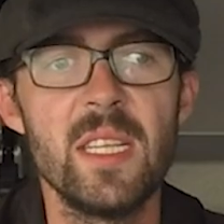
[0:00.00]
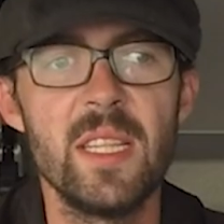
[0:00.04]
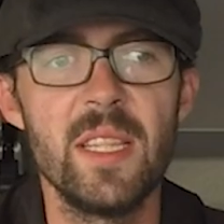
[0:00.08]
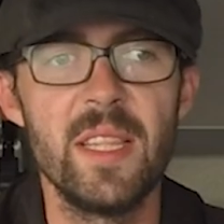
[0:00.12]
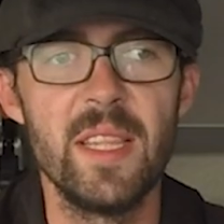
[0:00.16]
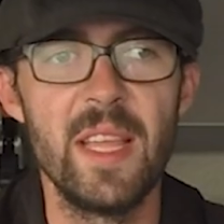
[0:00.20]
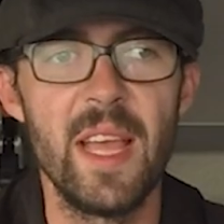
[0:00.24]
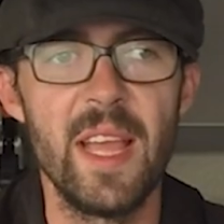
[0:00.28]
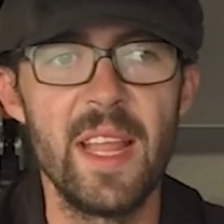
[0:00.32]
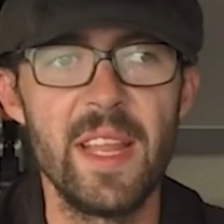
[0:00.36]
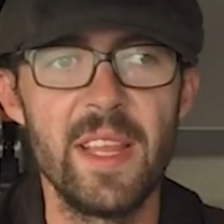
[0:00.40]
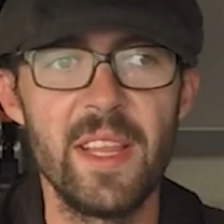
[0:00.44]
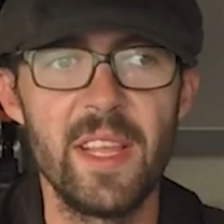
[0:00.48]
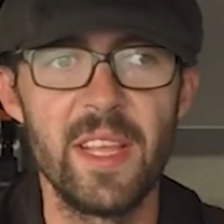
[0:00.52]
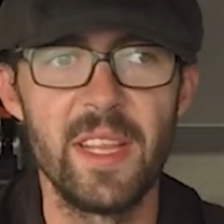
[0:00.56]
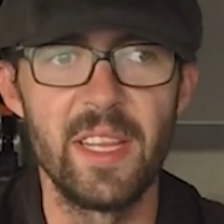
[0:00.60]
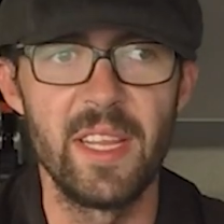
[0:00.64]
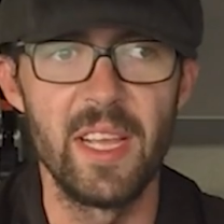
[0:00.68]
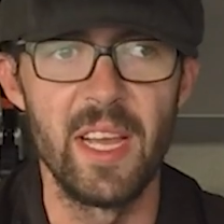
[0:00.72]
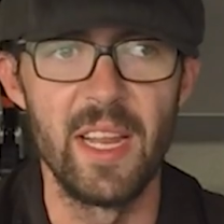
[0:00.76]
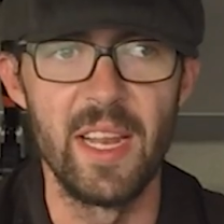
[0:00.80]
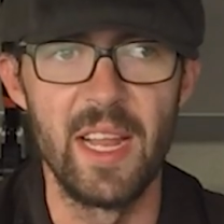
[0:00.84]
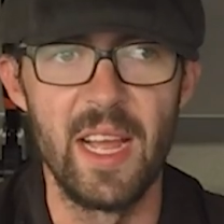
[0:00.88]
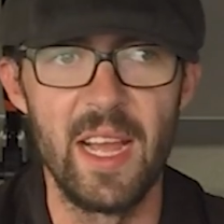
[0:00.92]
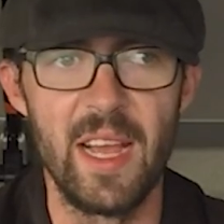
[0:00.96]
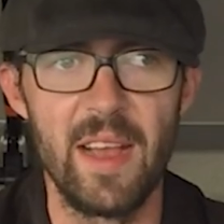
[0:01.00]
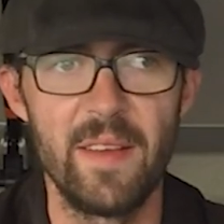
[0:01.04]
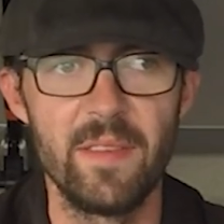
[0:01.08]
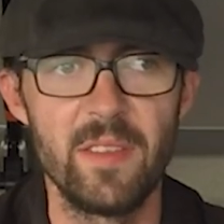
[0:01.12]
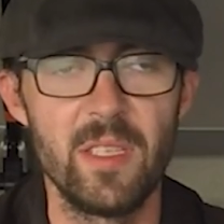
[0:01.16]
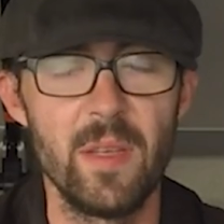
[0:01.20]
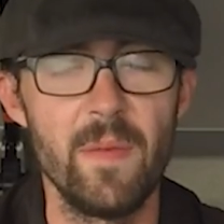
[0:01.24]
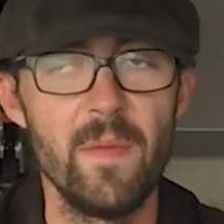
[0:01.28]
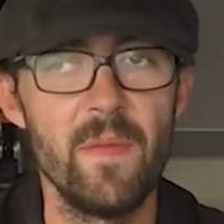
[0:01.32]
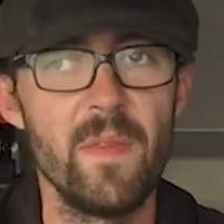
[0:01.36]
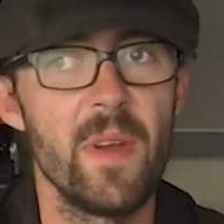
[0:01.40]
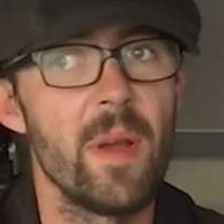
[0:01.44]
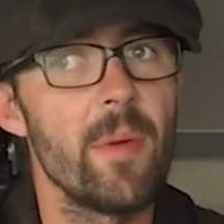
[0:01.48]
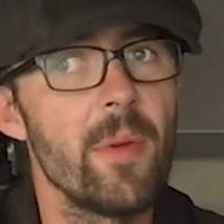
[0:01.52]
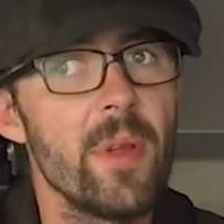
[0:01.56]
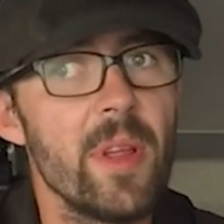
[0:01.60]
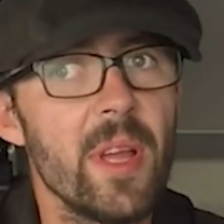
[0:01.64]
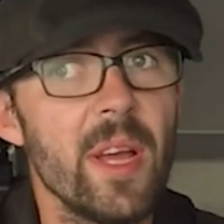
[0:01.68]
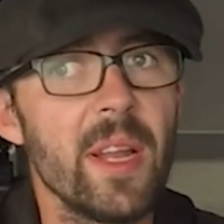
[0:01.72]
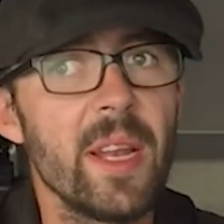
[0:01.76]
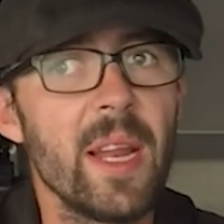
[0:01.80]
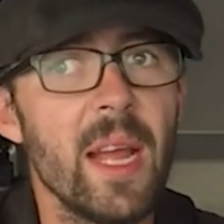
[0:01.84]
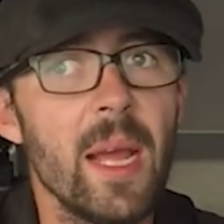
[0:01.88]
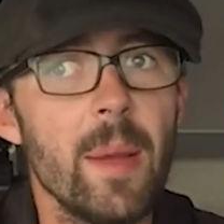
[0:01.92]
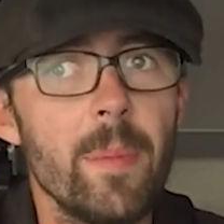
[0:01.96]
then you're gonna have some very
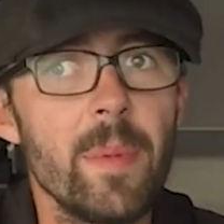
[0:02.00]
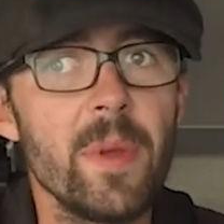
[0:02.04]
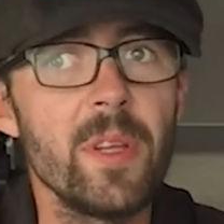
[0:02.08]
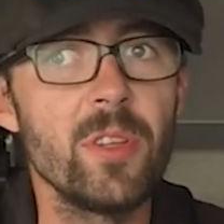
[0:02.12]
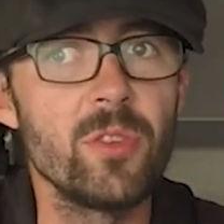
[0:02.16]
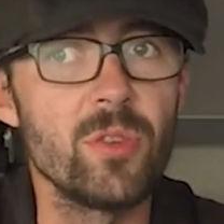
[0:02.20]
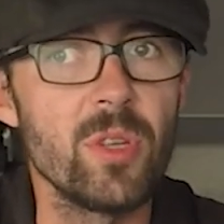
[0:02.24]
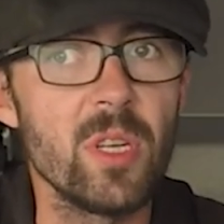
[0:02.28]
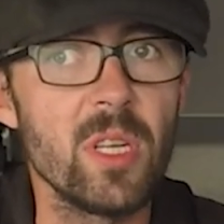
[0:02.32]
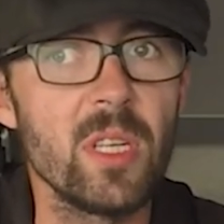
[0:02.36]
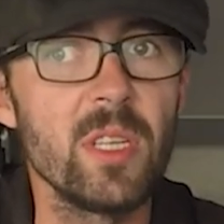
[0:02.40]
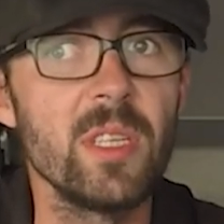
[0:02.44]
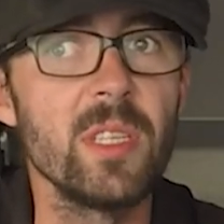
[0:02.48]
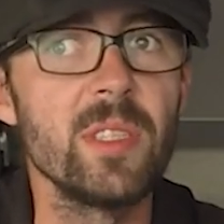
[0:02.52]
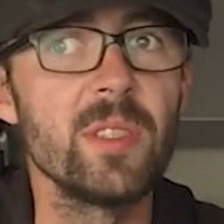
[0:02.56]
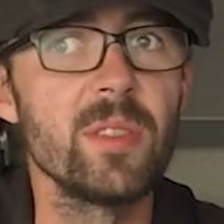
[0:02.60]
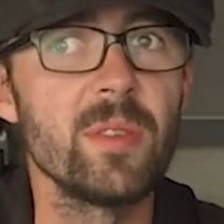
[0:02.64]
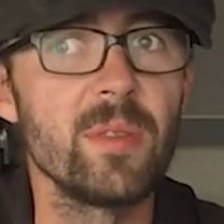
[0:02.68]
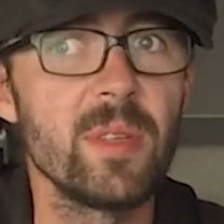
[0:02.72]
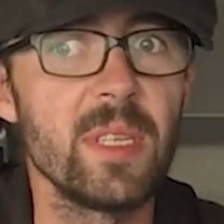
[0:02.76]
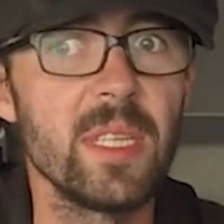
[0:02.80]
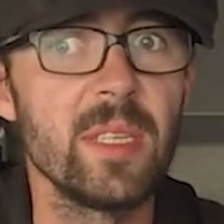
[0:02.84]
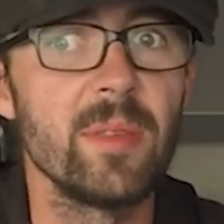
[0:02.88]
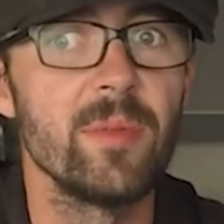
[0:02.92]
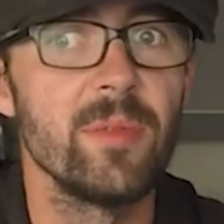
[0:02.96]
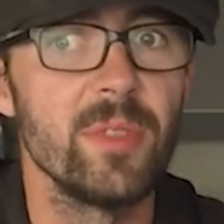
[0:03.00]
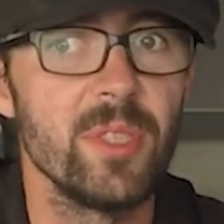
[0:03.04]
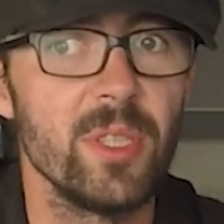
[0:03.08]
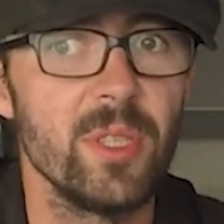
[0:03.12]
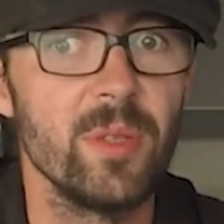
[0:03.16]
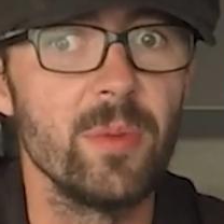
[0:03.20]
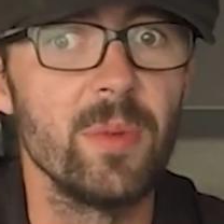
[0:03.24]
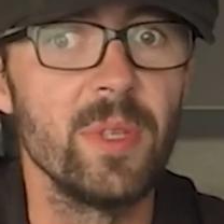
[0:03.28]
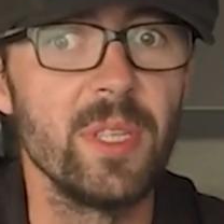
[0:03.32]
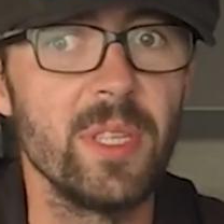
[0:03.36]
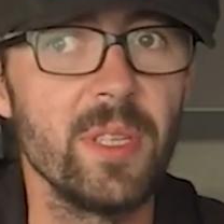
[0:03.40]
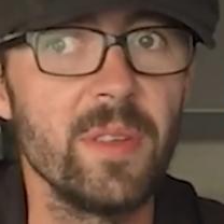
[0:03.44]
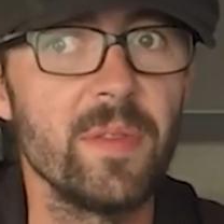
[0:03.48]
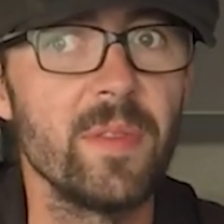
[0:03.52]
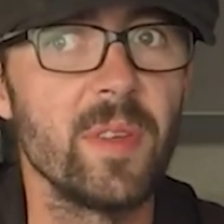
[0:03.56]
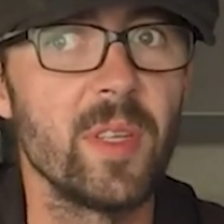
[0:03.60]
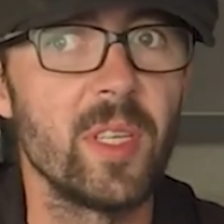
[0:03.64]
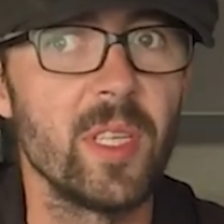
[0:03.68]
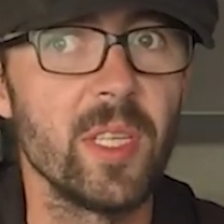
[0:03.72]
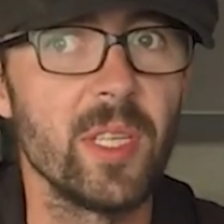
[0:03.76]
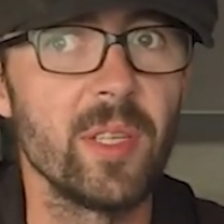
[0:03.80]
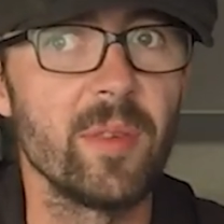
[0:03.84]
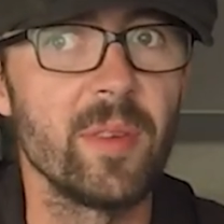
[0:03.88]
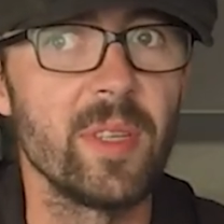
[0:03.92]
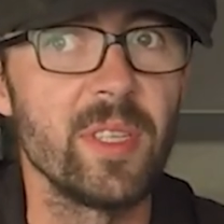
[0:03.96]
unhappy truckers around you when you
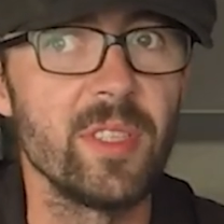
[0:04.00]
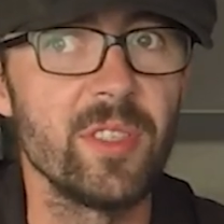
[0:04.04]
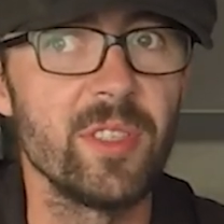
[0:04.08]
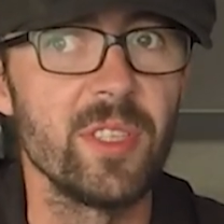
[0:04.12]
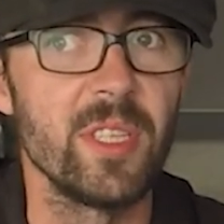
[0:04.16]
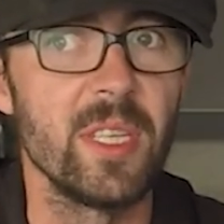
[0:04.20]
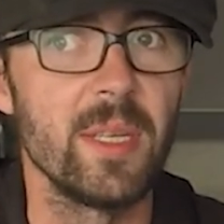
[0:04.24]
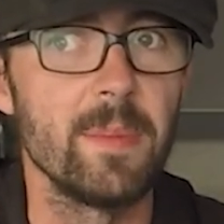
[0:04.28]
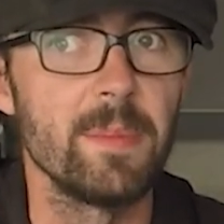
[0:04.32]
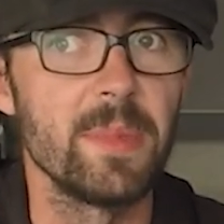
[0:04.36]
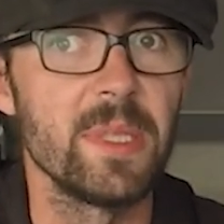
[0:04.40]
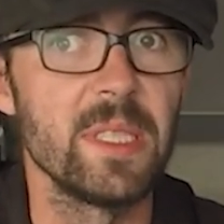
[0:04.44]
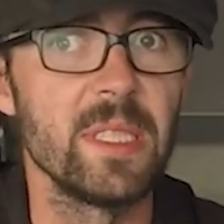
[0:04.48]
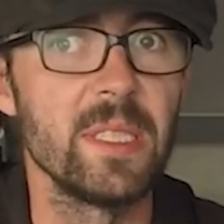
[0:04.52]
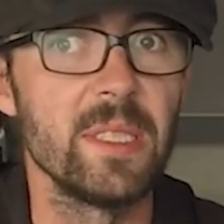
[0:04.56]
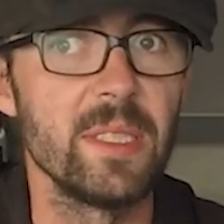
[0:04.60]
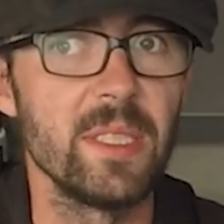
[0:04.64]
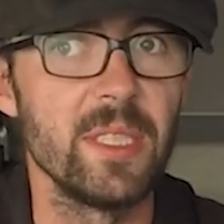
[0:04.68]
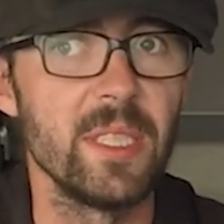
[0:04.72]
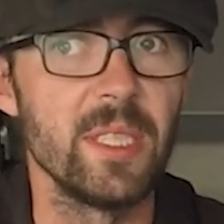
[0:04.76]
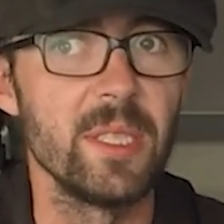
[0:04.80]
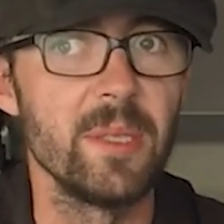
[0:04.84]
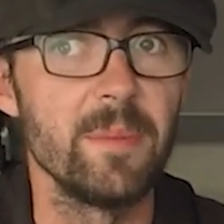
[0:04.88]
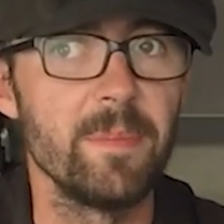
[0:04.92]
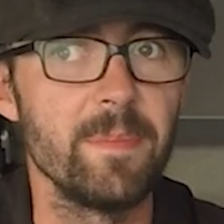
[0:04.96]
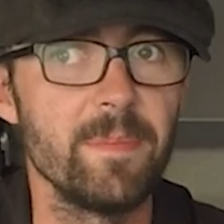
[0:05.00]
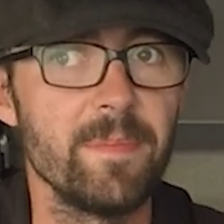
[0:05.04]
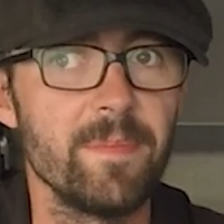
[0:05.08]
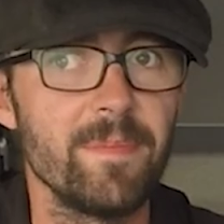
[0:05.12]
fire your engine up, aren't you?